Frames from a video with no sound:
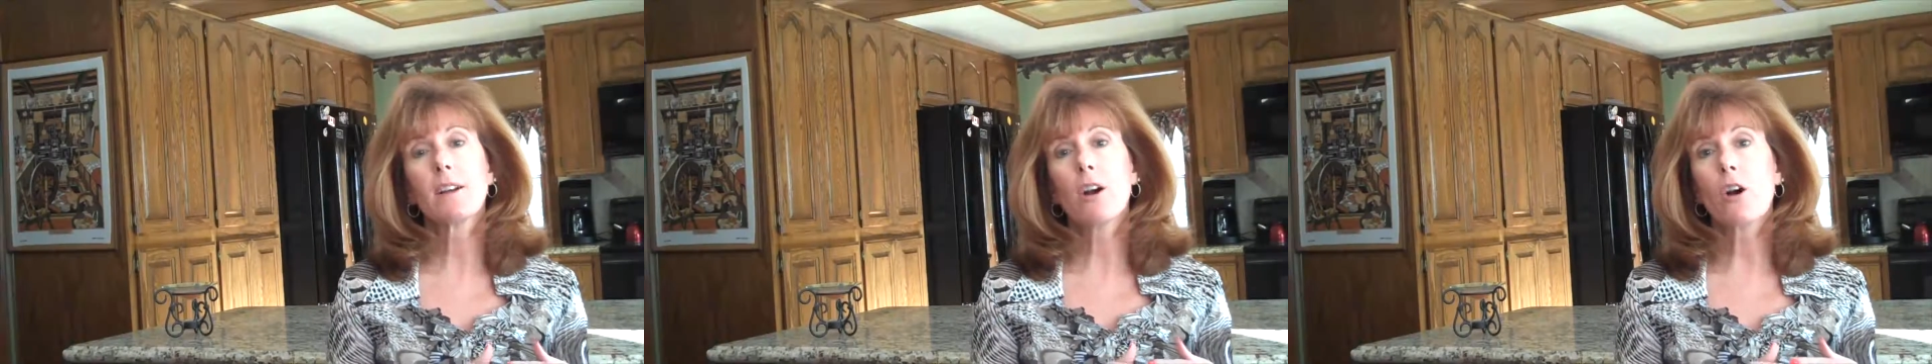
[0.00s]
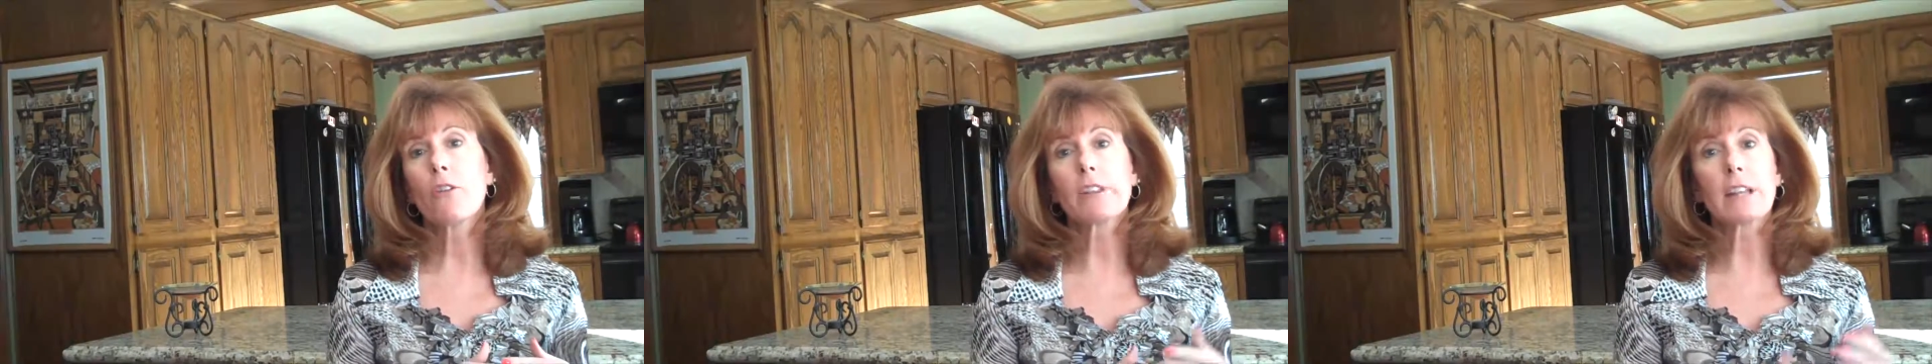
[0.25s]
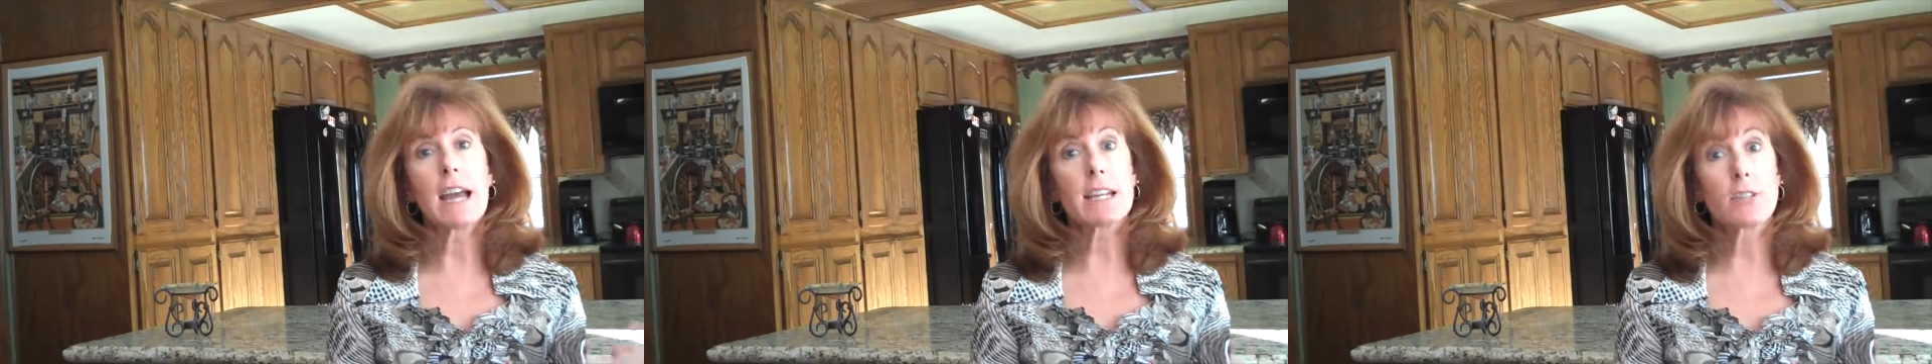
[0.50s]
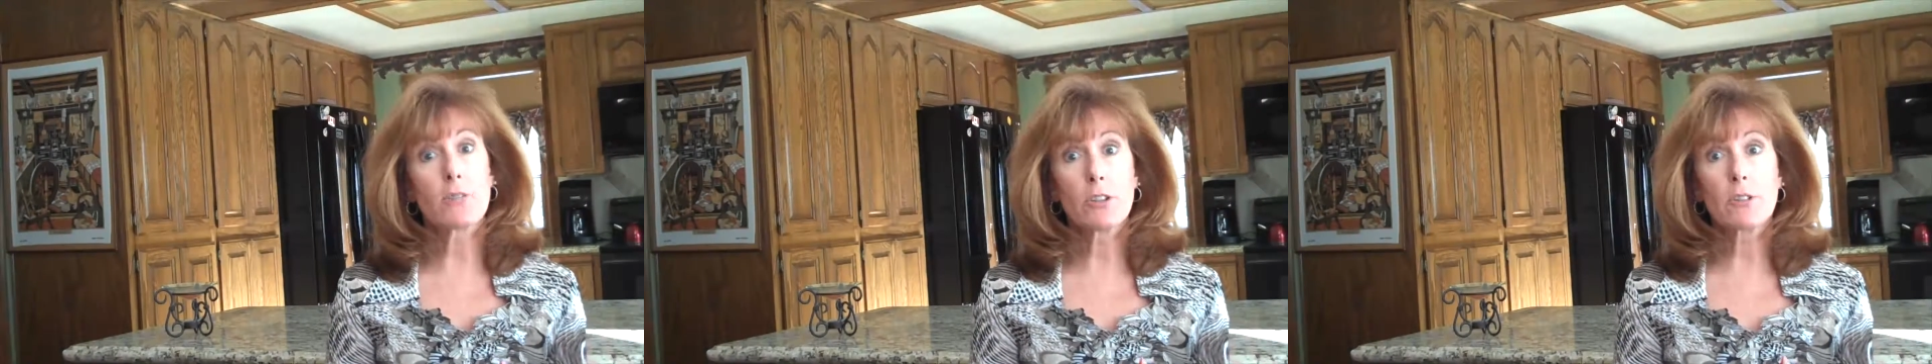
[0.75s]
over the
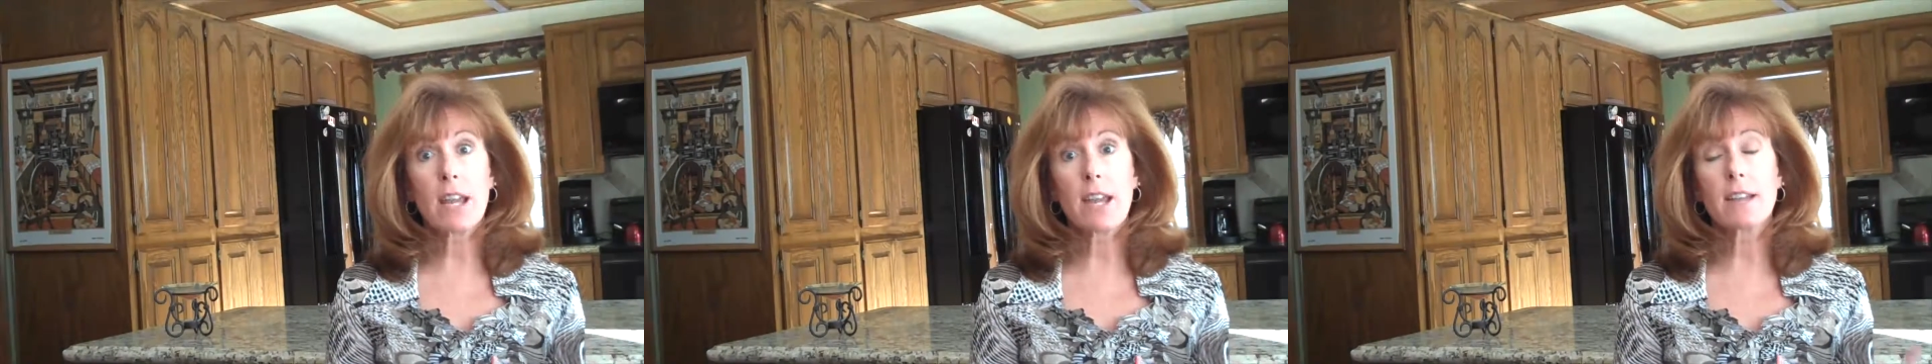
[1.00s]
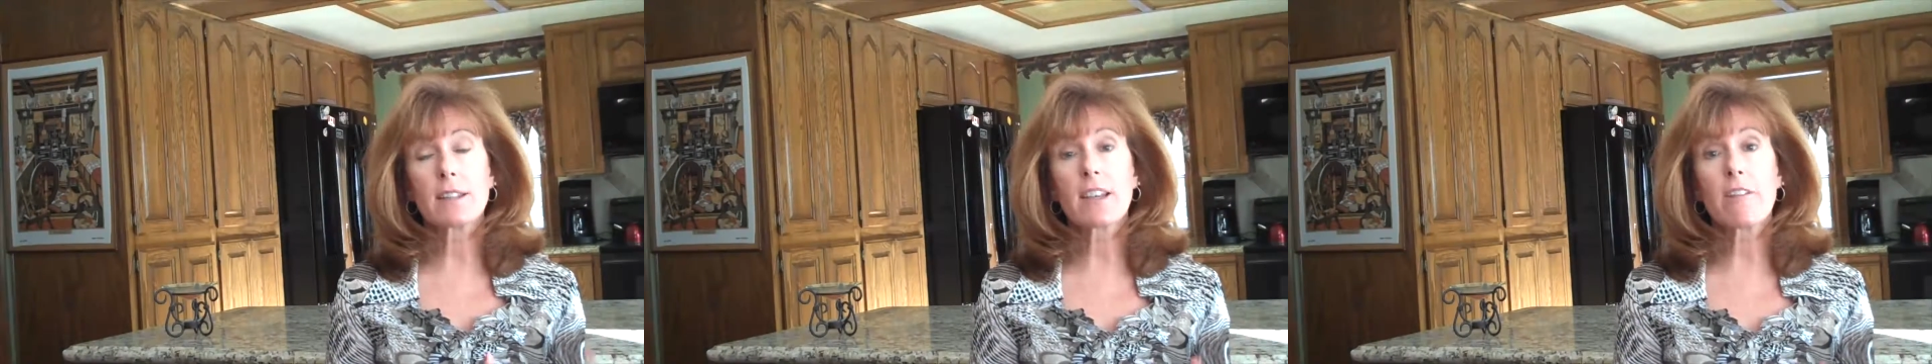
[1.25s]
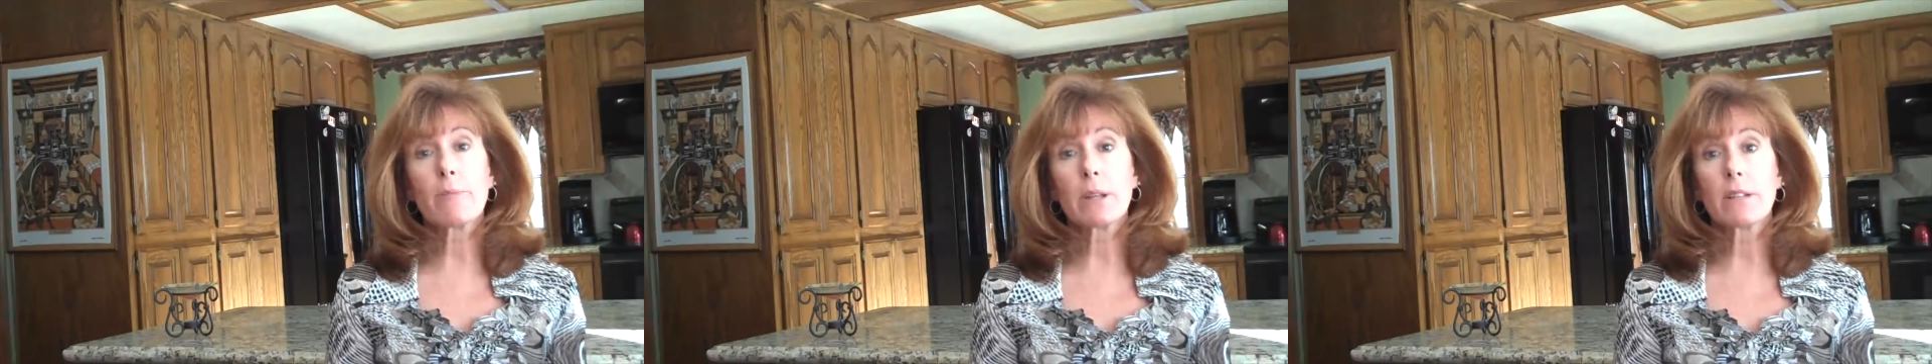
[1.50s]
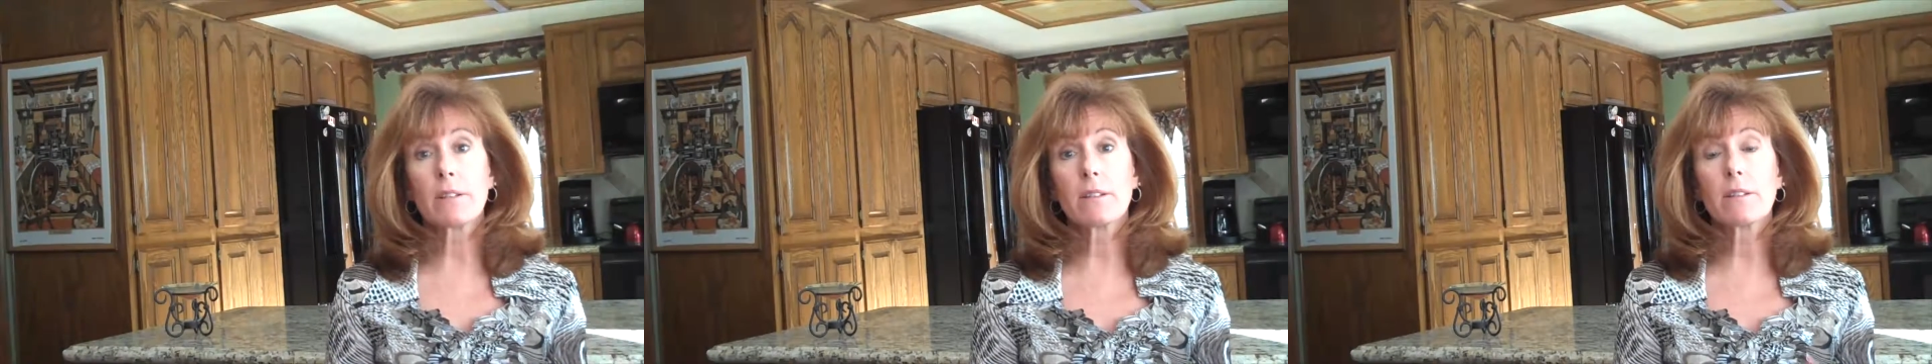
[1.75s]
last few days have
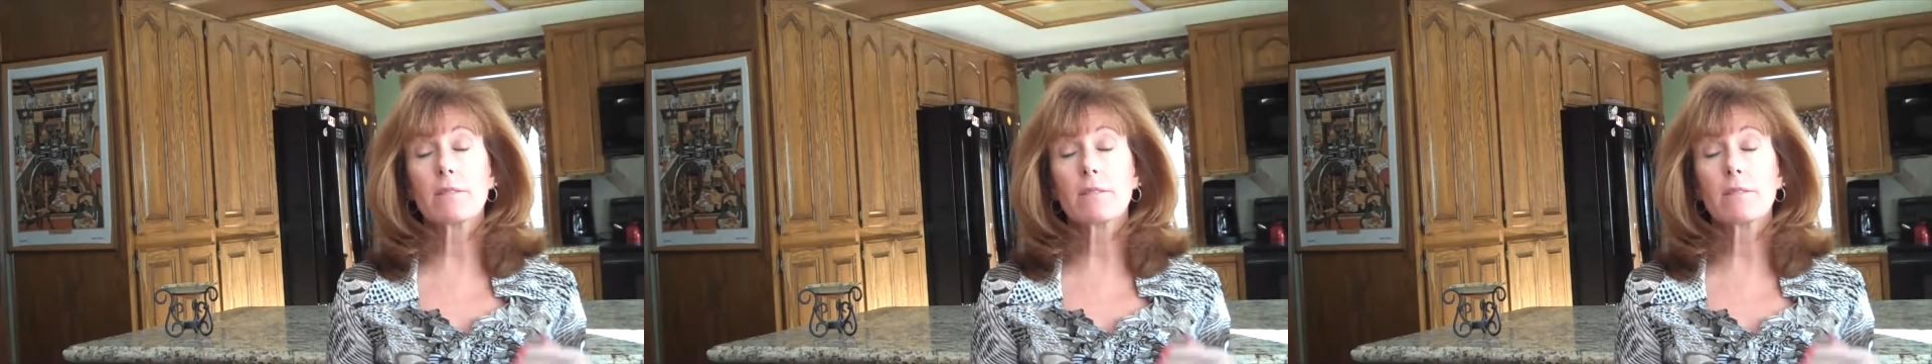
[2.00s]
been